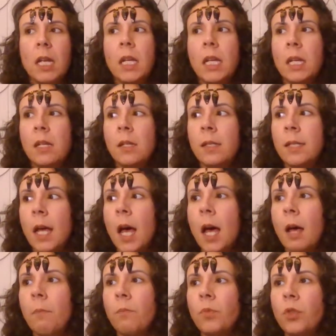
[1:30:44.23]
is
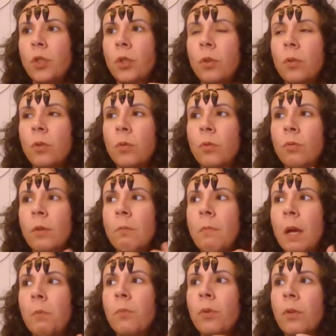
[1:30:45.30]
to
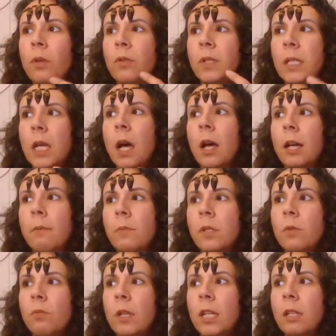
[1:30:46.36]
remember those
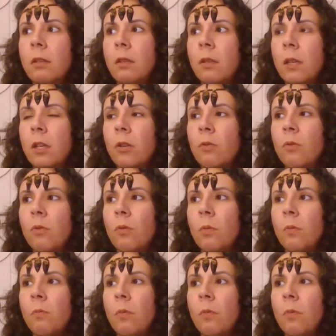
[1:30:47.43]
times when you